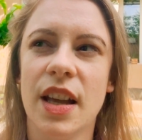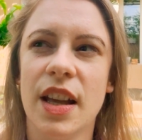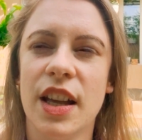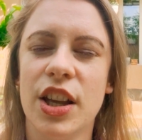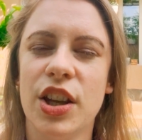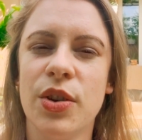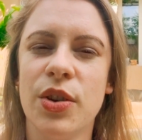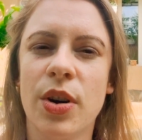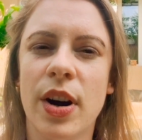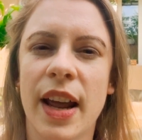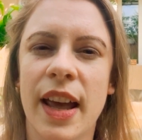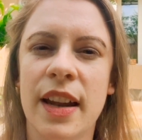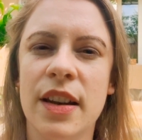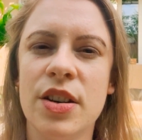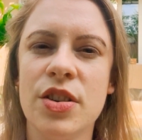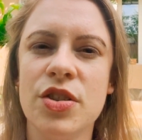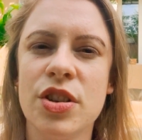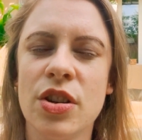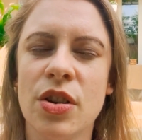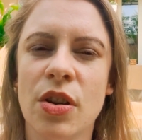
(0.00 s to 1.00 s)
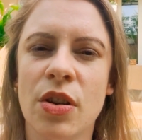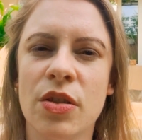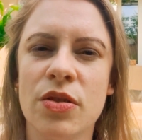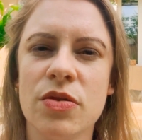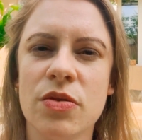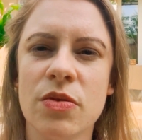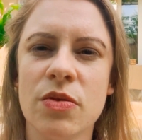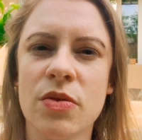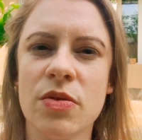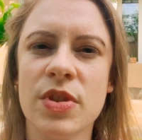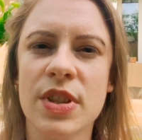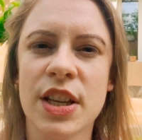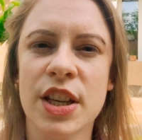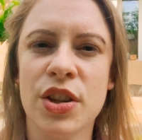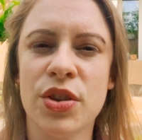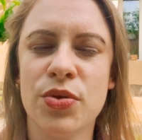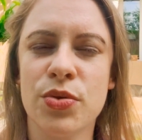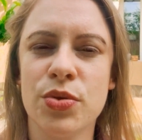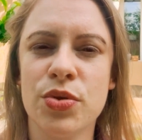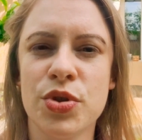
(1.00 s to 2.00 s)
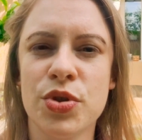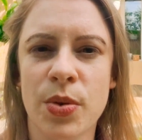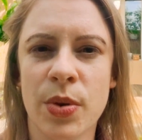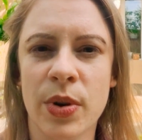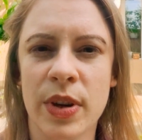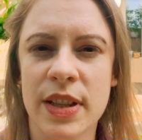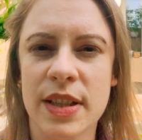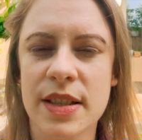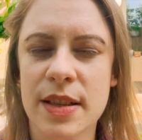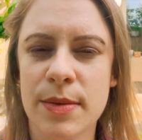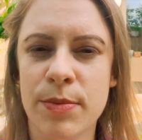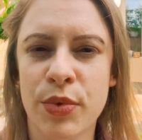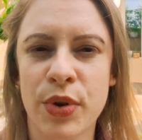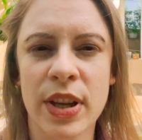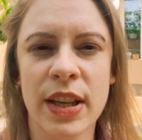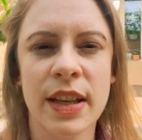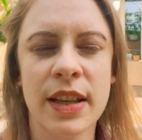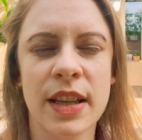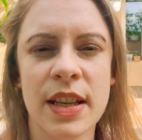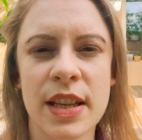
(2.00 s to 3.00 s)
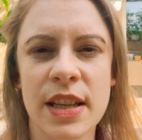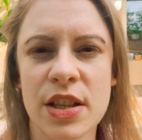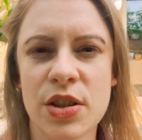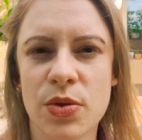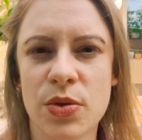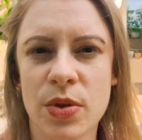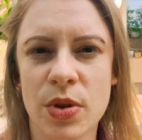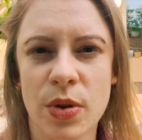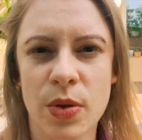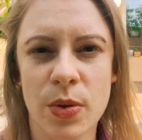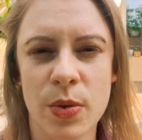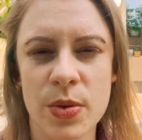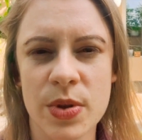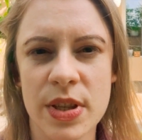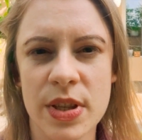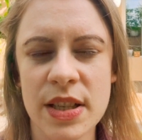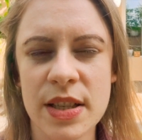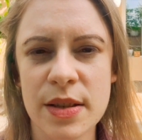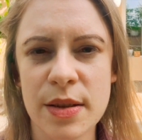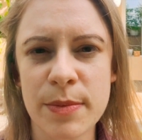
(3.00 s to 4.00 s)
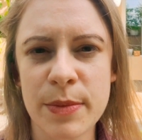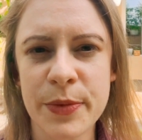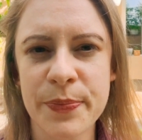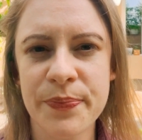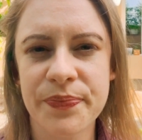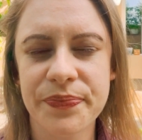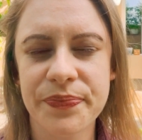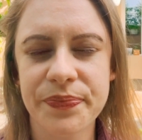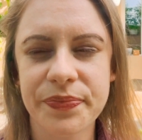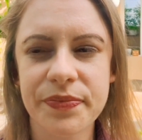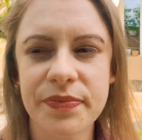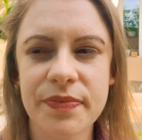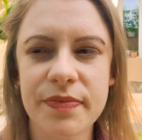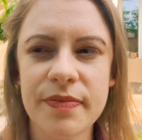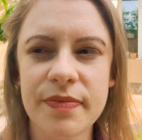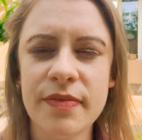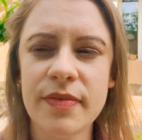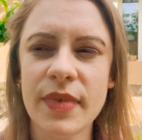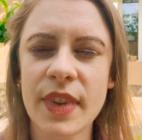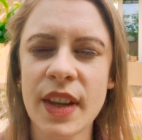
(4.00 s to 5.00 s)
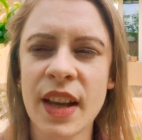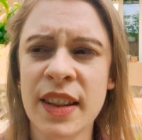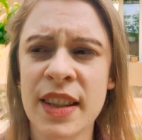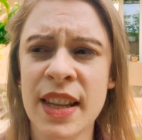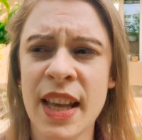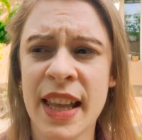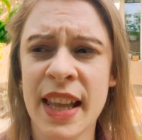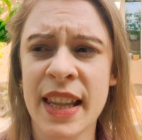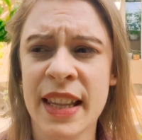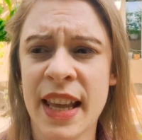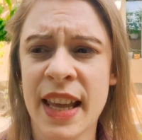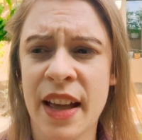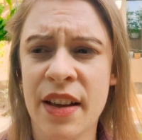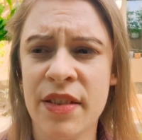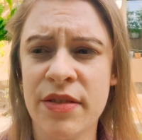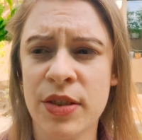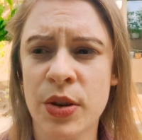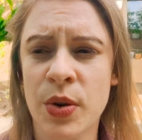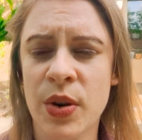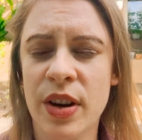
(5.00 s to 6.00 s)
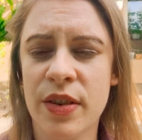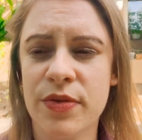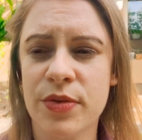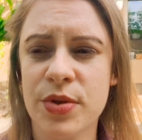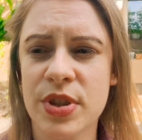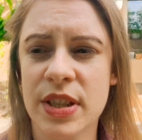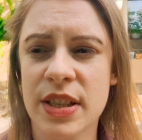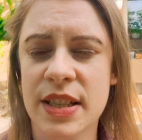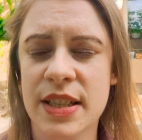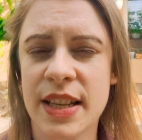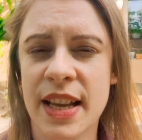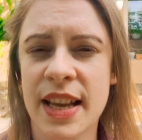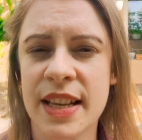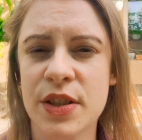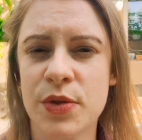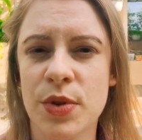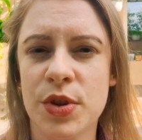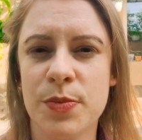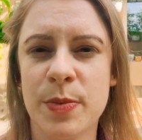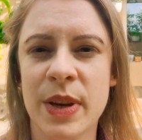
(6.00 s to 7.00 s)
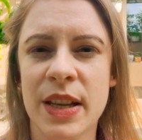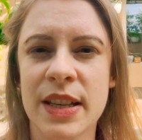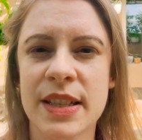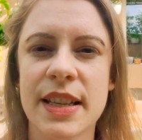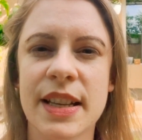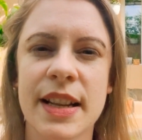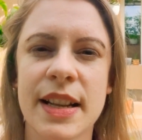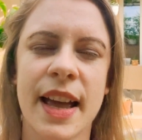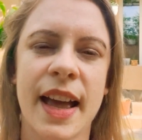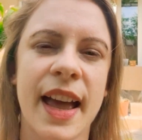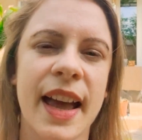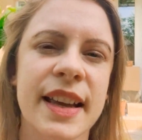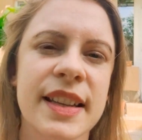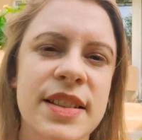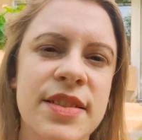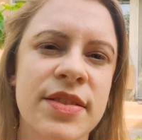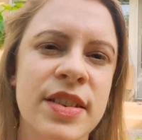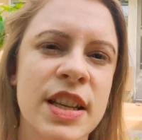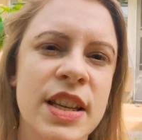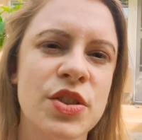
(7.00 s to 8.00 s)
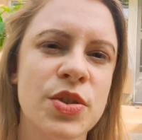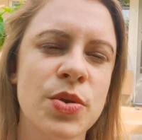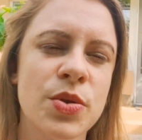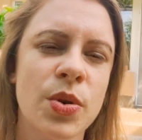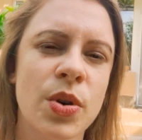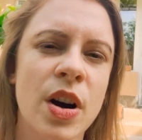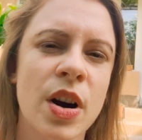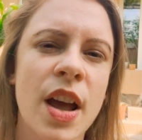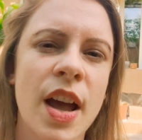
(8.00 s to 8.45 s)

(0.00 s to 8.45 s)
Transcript: your energy nodules in your joints, bringing ease to the whole system. Then they have yoga for success, which basically activates your